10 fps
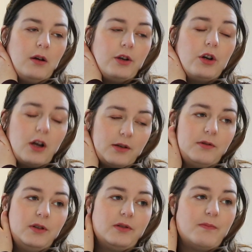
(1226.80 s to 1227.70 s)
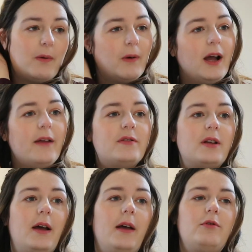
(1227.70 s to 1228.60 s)
or York Hospital's midwives
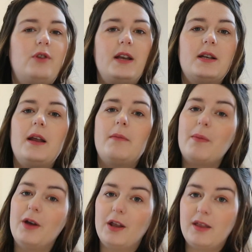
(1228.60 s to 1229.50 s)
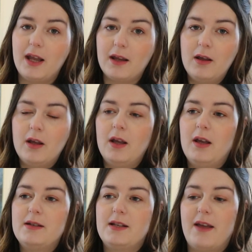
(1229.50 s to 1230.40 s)
are trained in hypnobirthing,
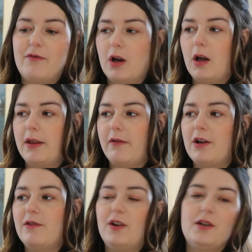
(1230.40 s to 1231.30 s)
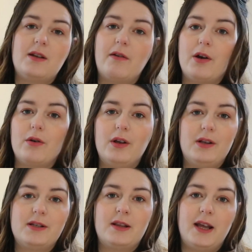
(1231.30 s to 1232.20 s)
so they've got their own diffuser, their own
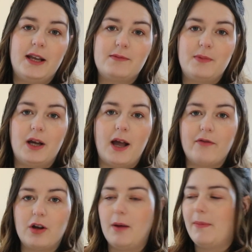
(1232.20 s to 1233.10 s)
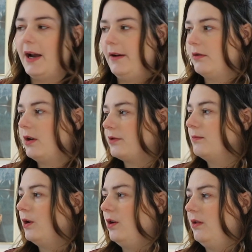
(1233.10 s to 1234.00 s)
oils and things, but I've got mine on
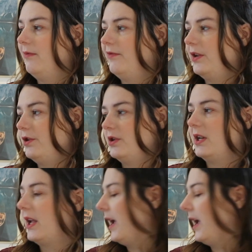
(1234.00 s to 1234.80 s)
cotton wool for just in